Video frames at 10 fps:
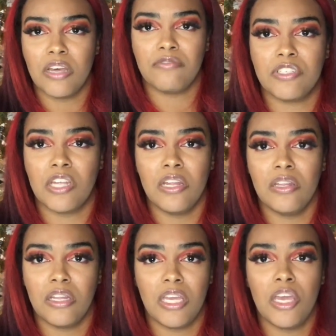
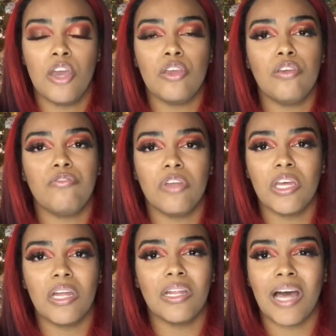Suddenly, you're feeling a
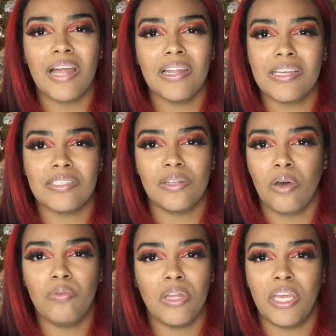lot less
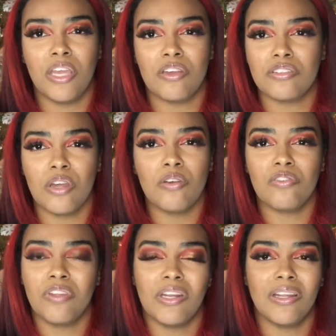lonely and your circle's feeling
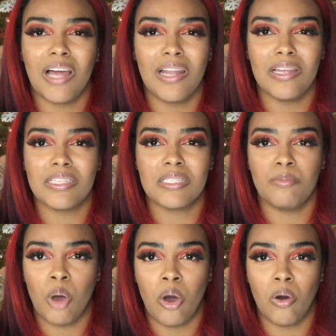a lot less
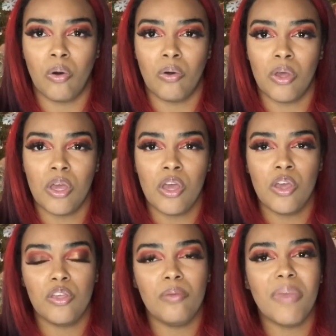small. You
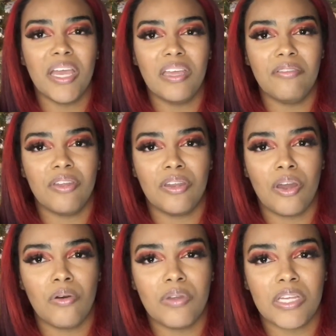may even
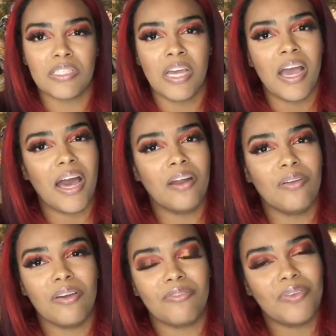notice, I don't know if
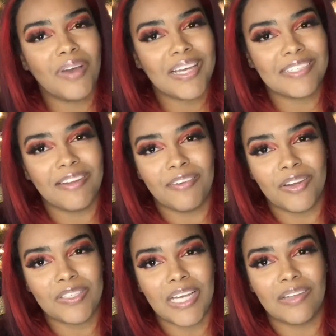you guys have ever noticed
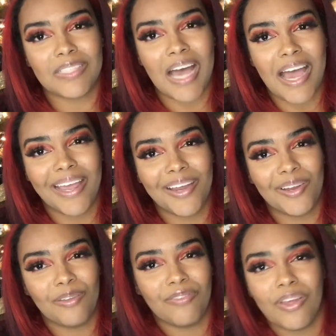how tired you
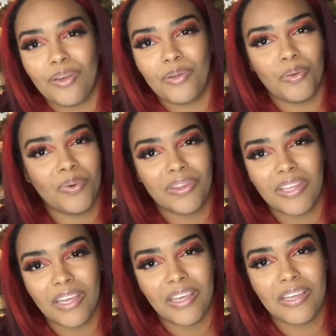feel doing
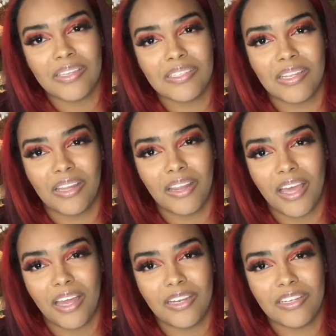things that
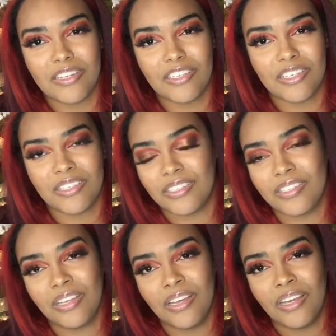it just
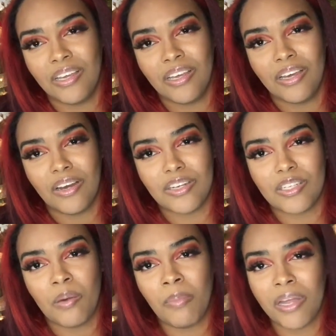are so
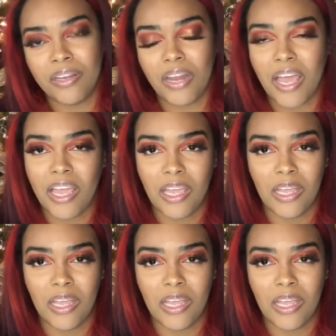mundane.